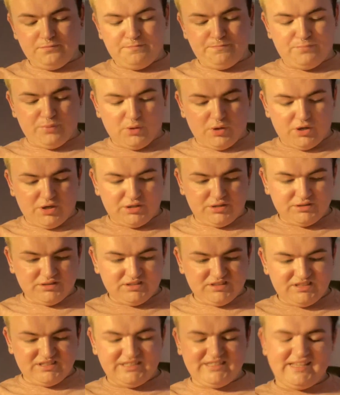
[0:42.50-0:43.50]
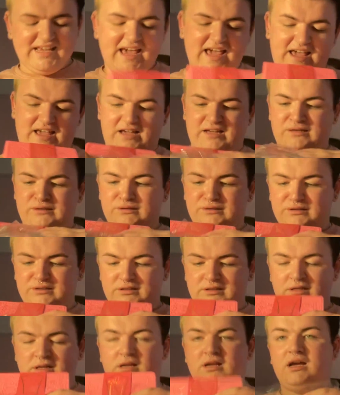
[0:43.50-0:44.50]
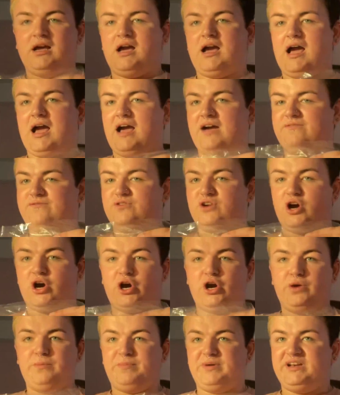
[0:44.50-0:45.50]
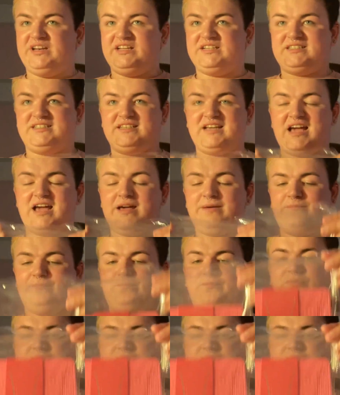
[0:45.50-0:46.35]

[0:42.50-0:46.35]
But, yeah. Have not opened this yet.